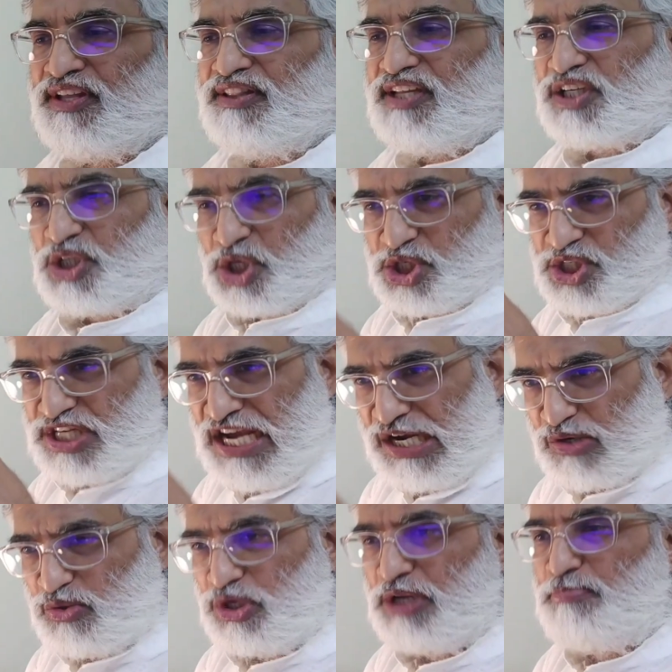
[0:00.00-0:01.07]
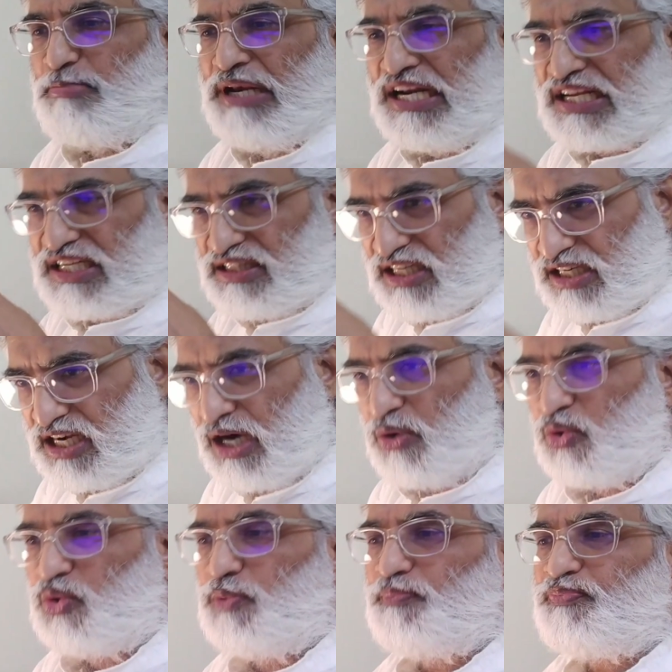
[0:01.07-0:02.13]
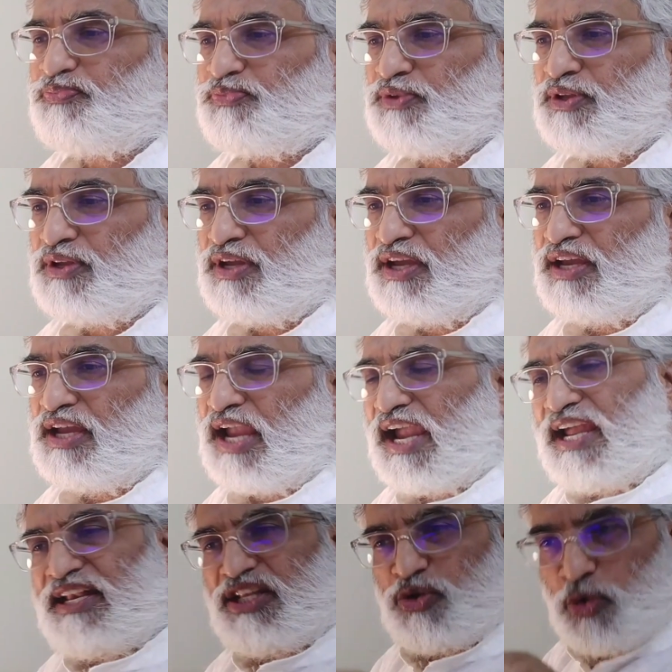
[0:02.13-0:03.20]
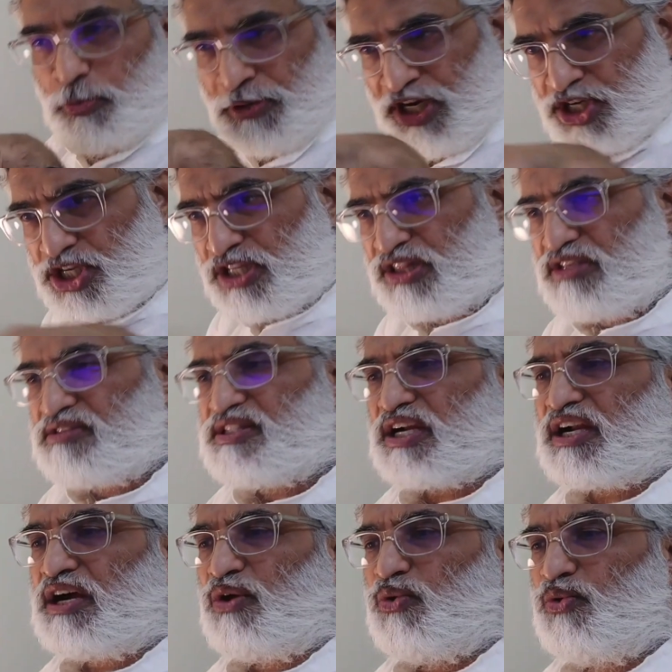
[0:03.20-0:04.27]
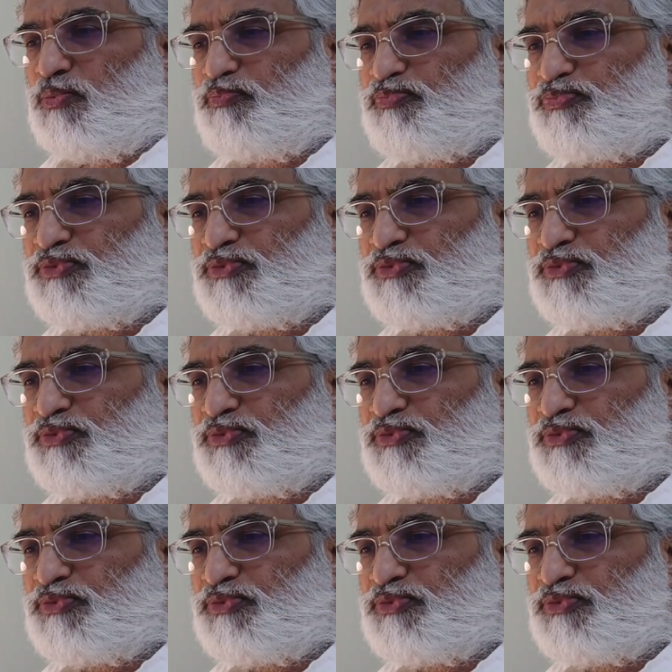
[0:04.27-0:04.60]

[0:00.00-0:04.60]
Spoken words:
The Krishna could milk the cow and the Upanishad is the cow.